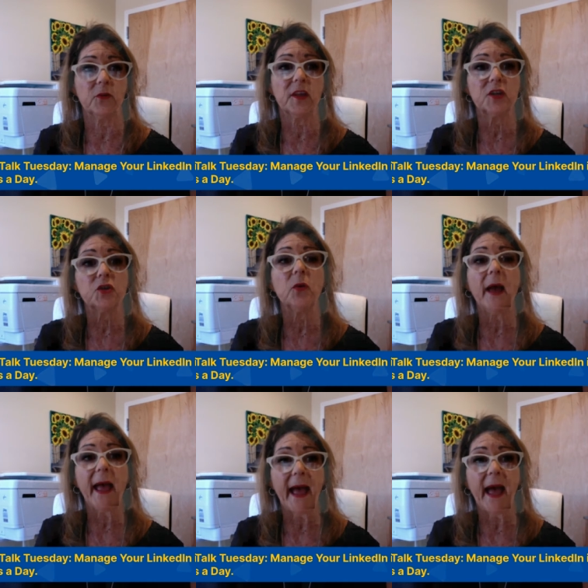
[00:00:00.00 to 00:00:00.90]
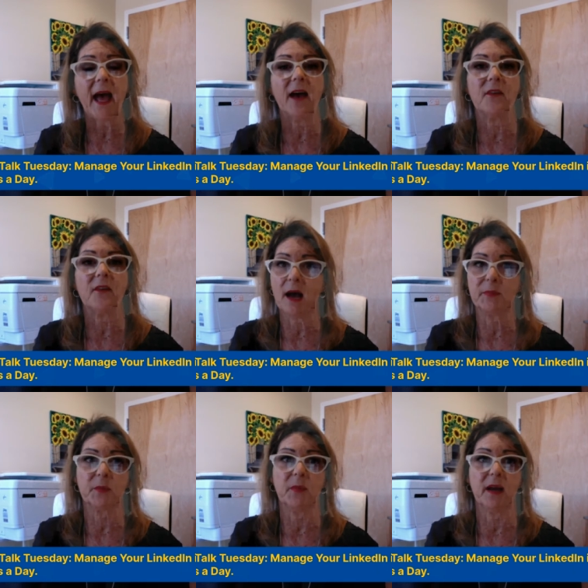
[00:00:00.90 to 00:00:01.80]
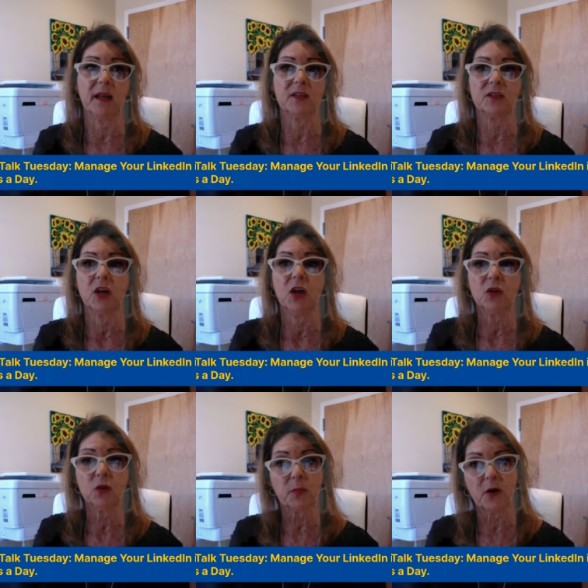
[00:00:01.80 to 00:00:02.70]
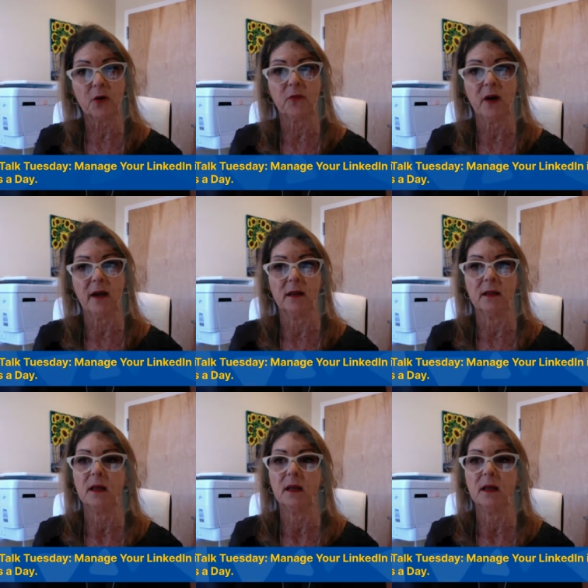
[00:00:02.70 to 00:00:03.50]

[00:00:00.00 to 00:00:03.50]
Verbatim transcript: that you have optimized your profile.